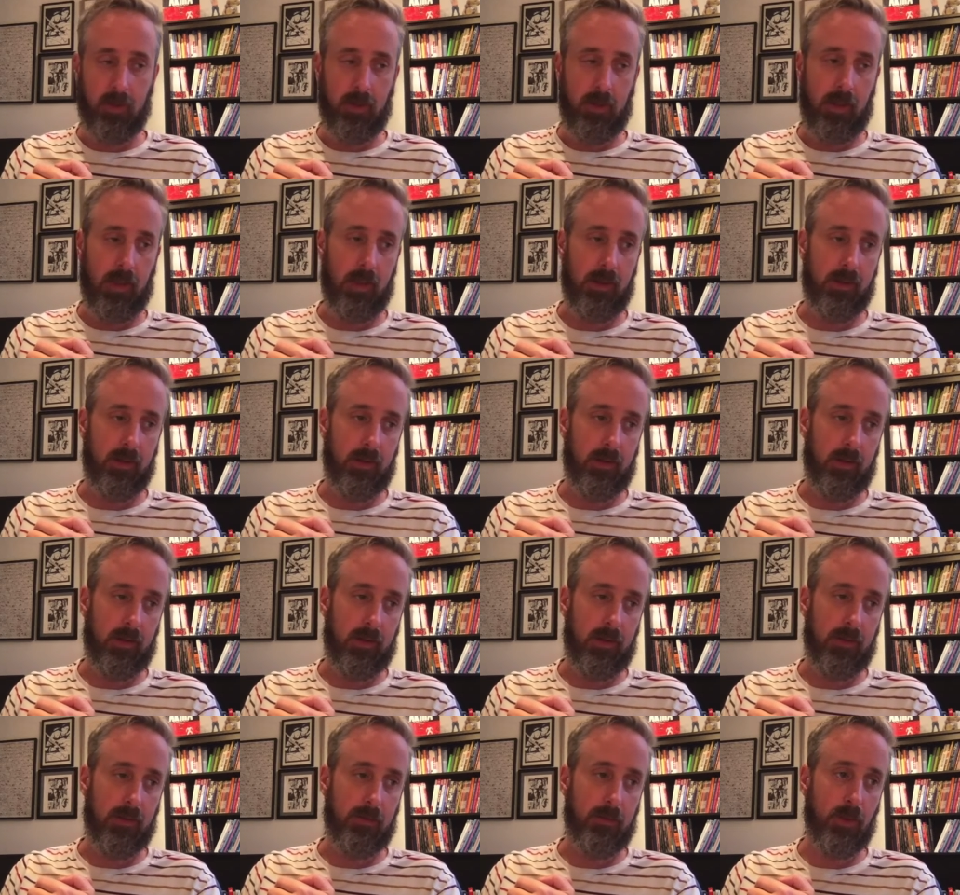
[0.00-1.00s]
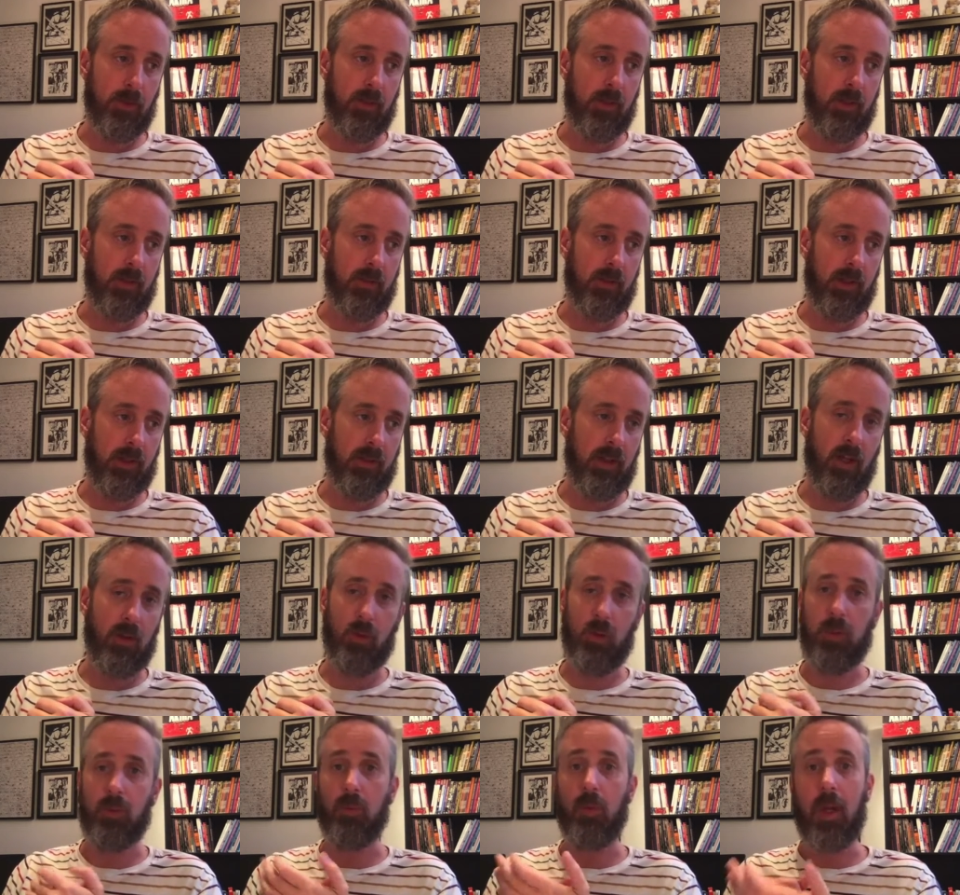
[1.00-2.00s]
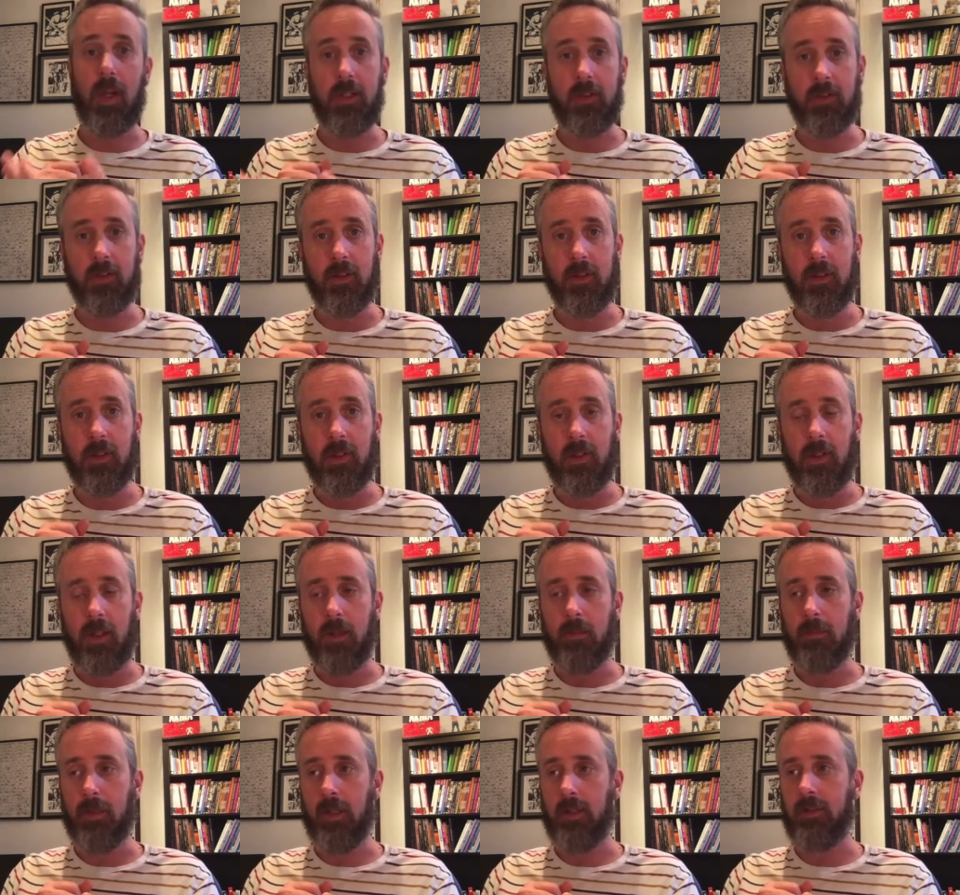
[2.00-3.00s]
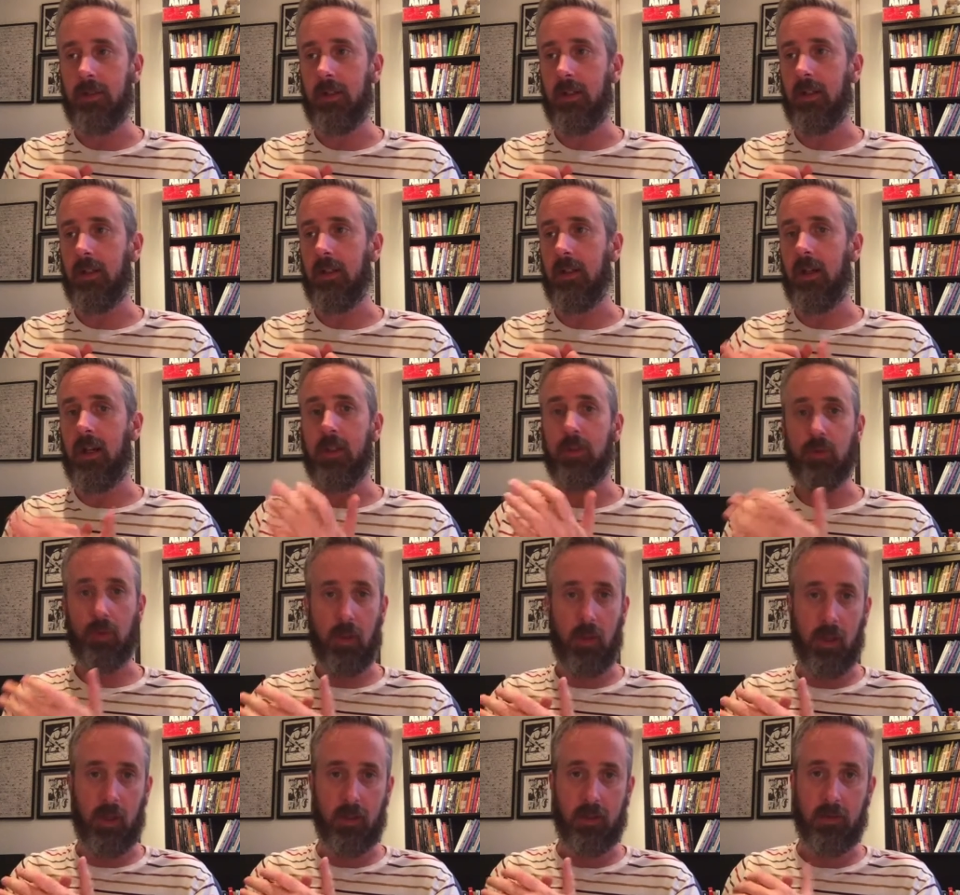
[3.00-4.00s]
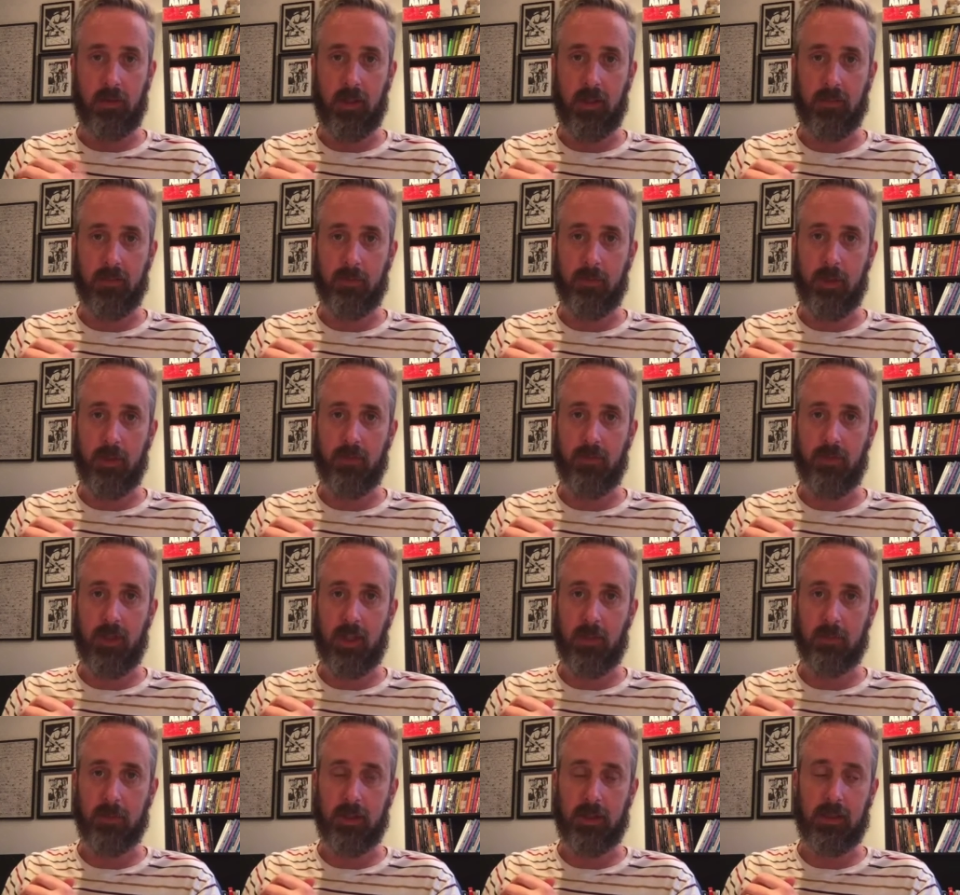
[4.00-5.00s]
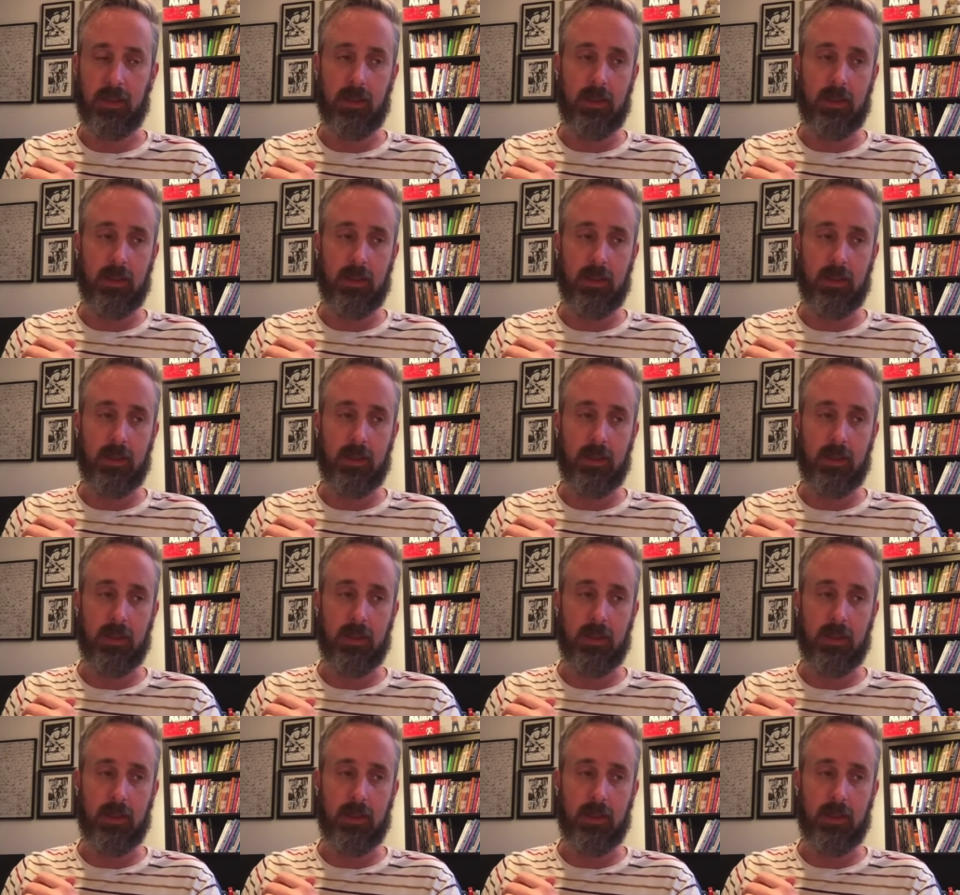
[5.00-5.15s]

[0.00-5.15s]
And it's a book that I not only write, but I draw. And it's about a family